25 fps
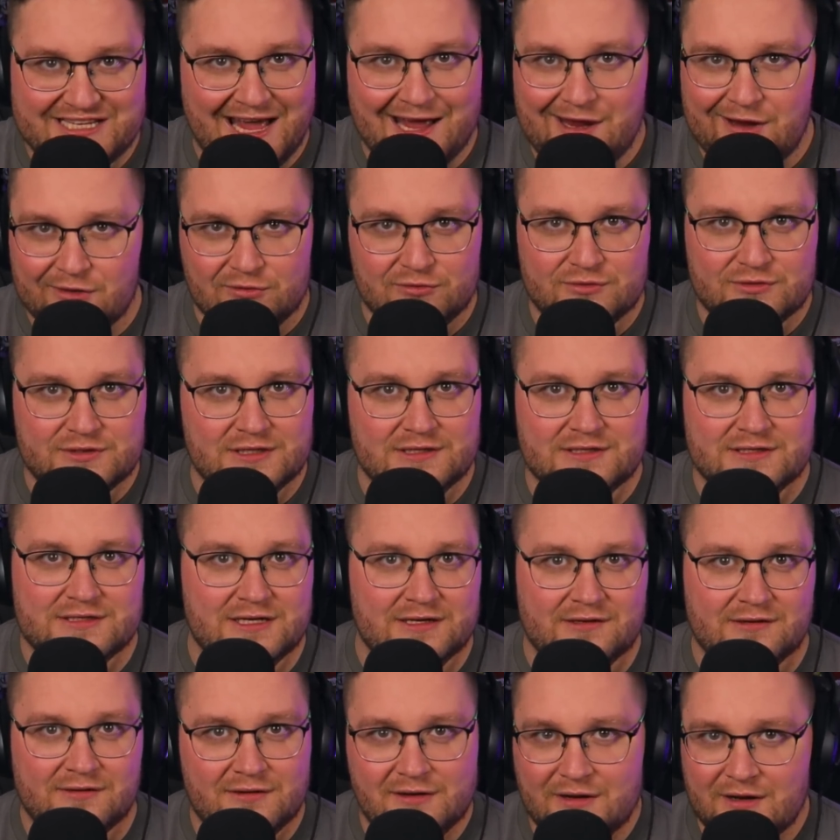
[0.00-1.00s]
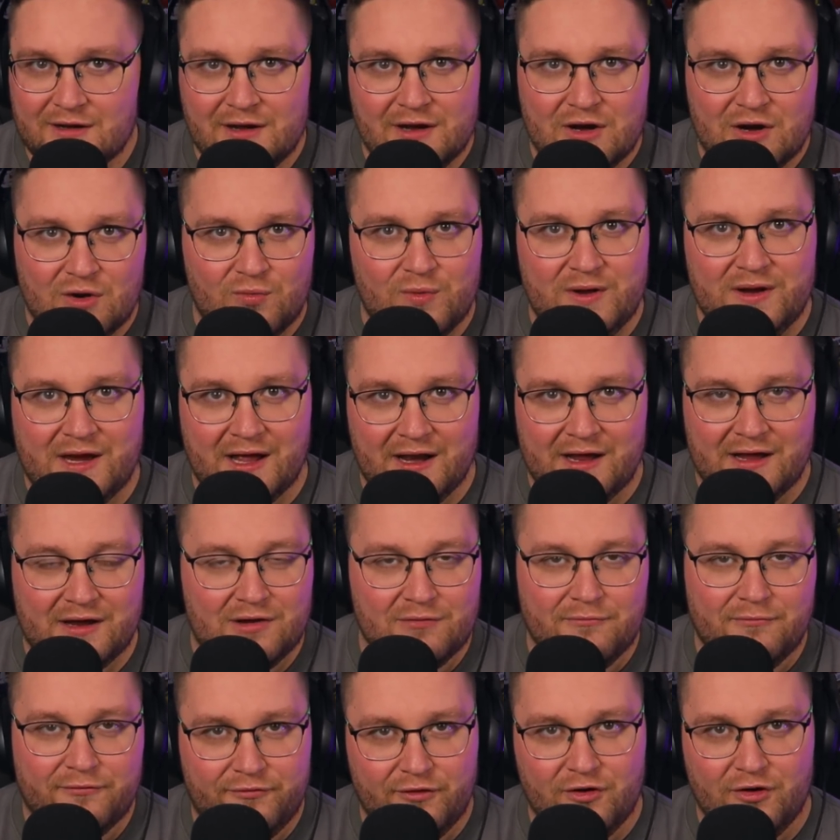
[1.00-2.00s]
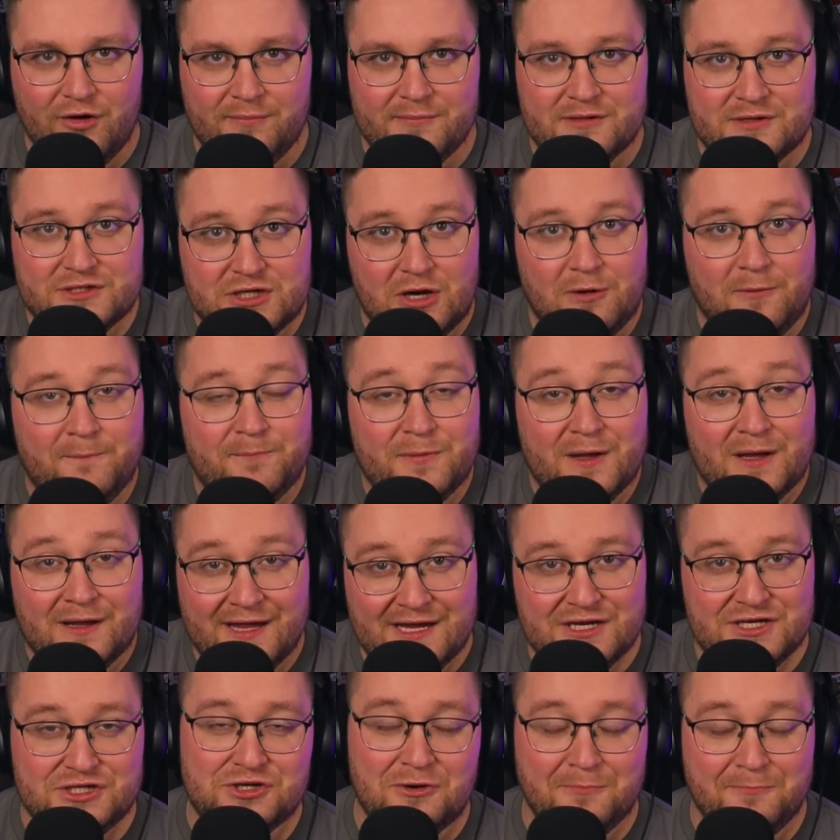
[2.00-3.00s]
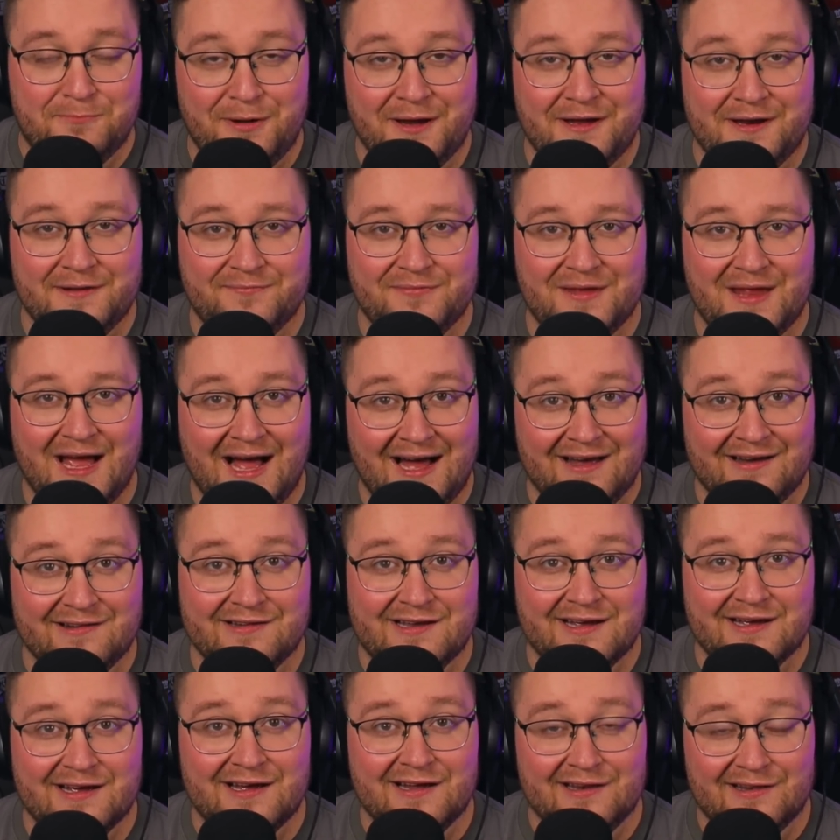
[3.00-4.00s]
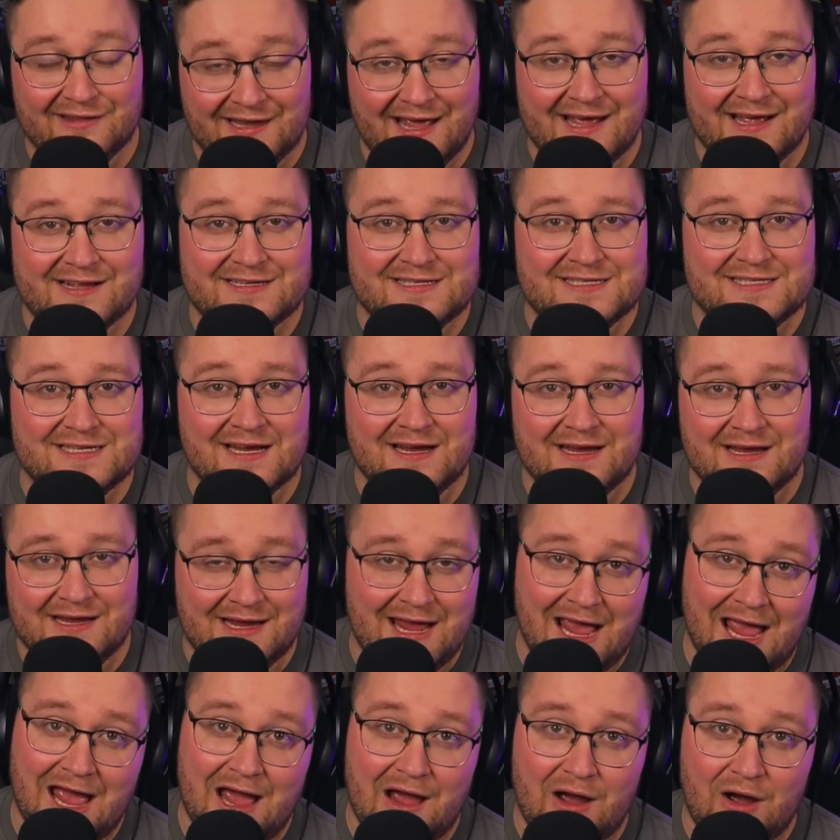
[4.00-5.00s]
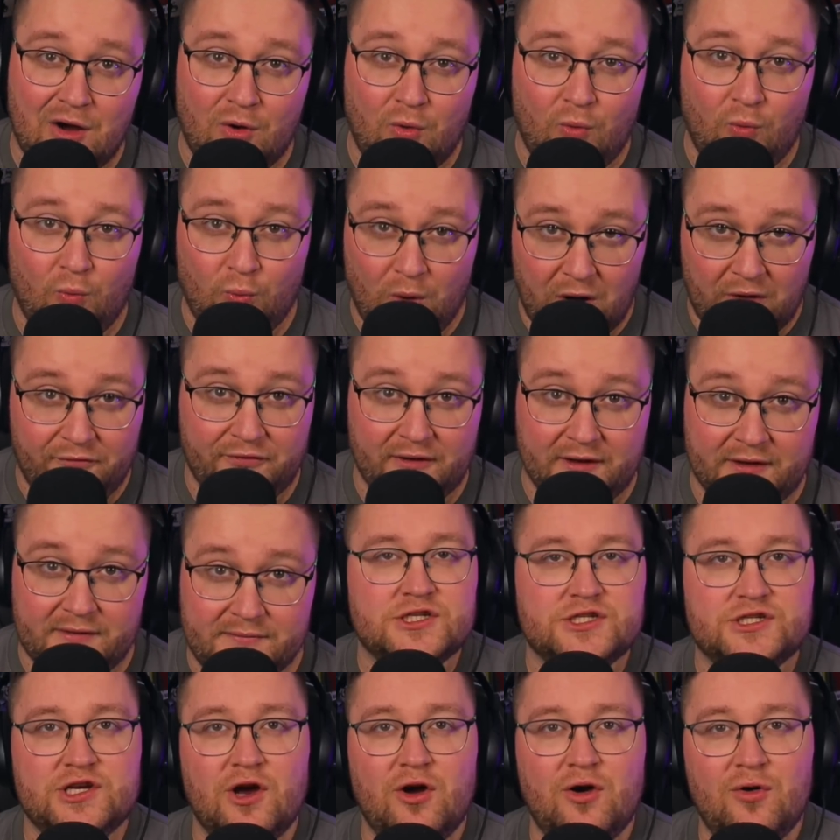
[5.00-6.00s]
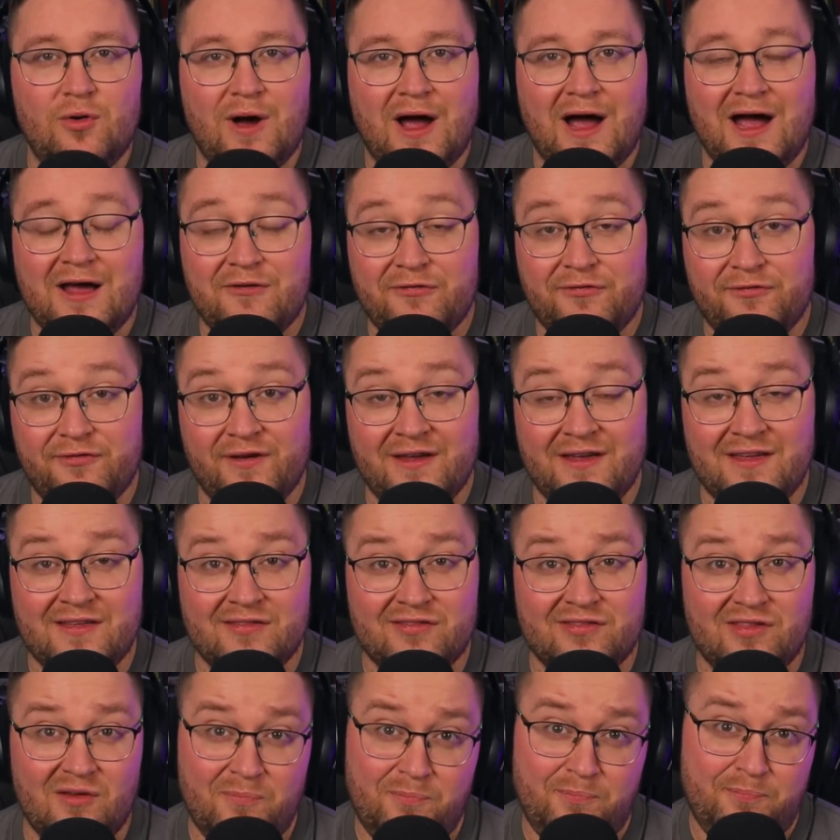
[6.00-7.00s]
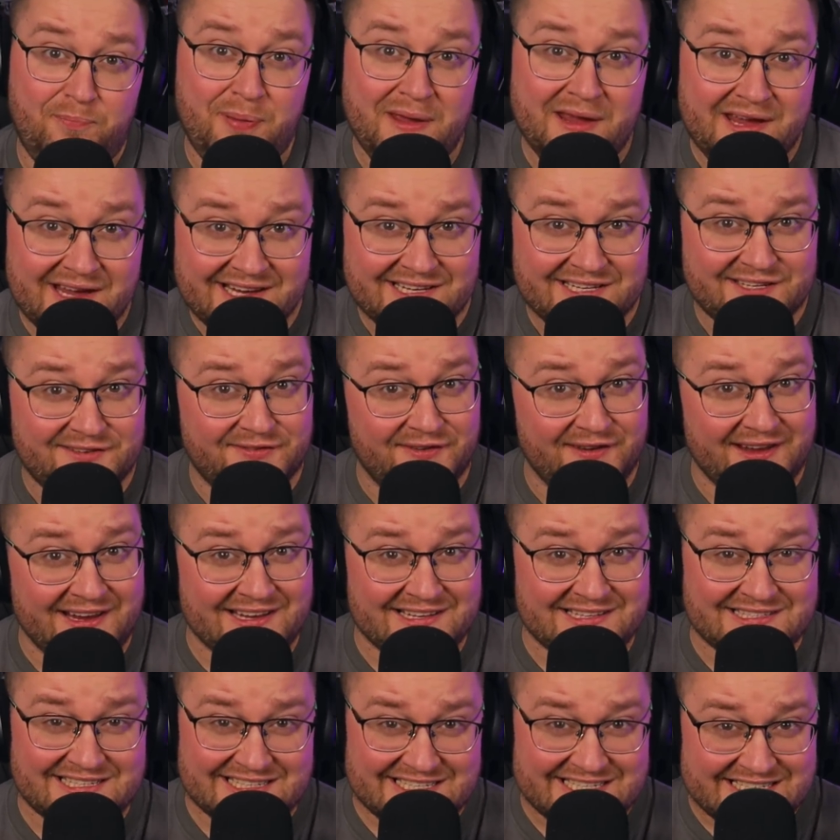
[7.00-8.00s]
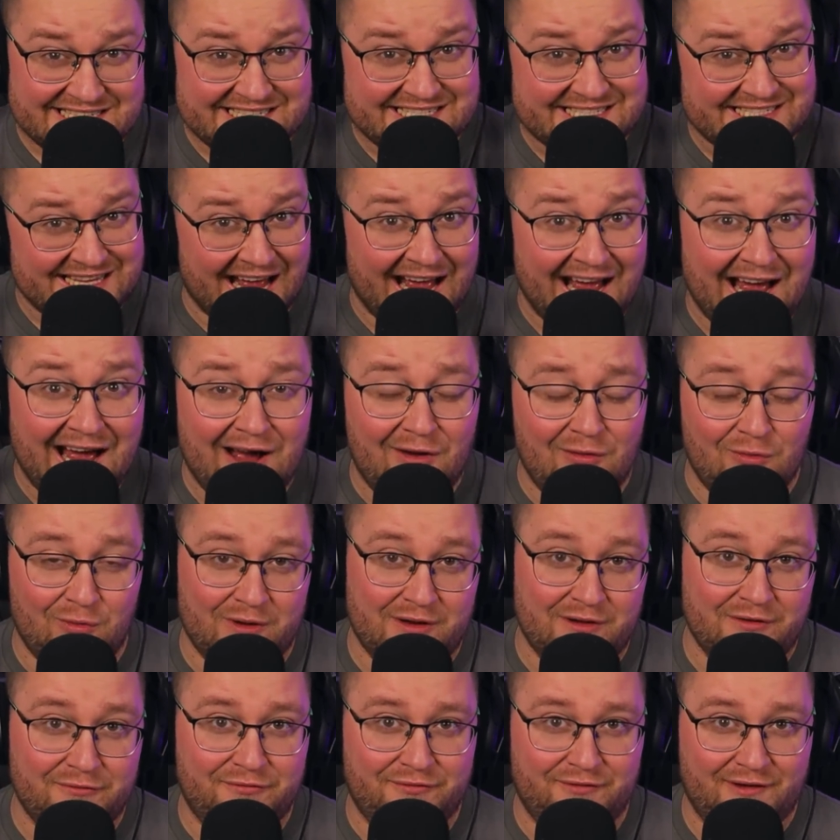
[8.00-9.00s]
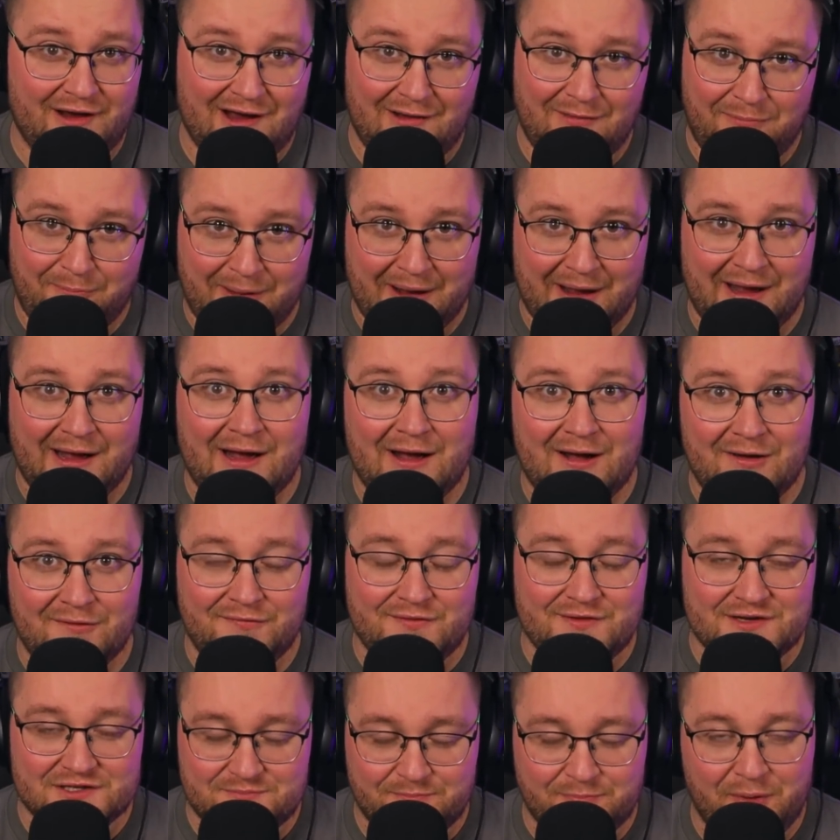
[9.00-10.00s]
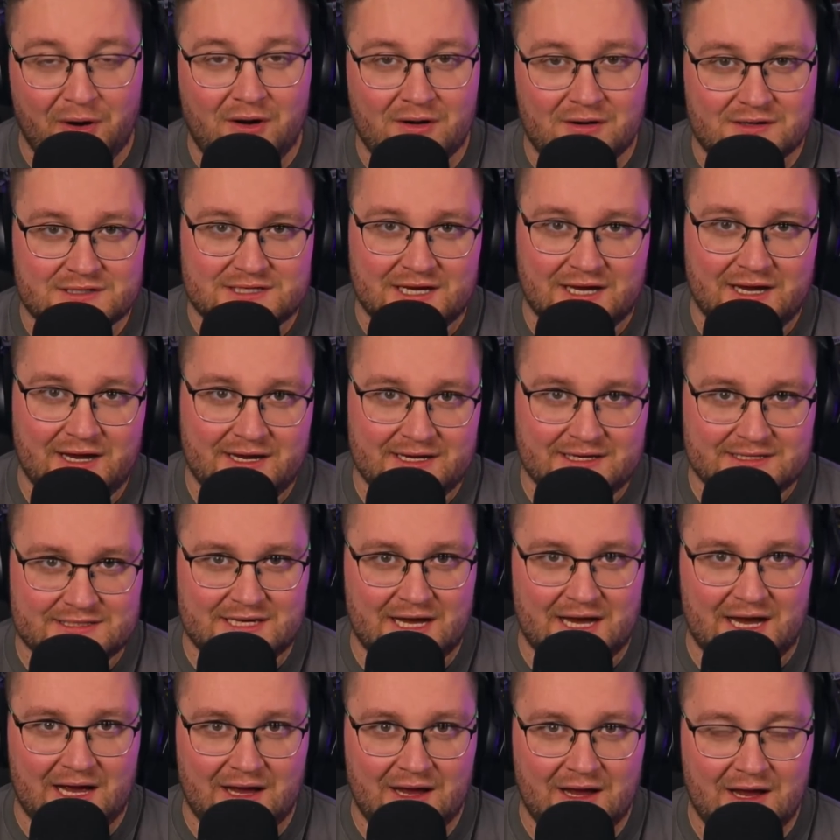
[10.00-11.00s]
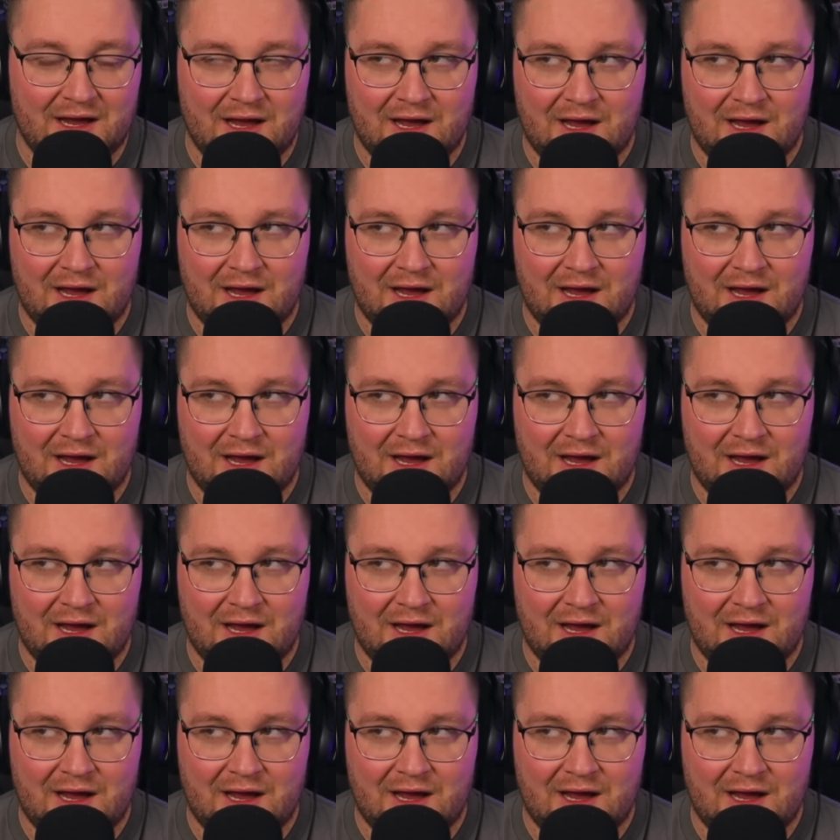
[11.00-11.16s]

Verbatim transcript: tales until we get it confirmed. So let's jump in and let's get waffling. So I think the biggest thing to start with, a part of this box set, is that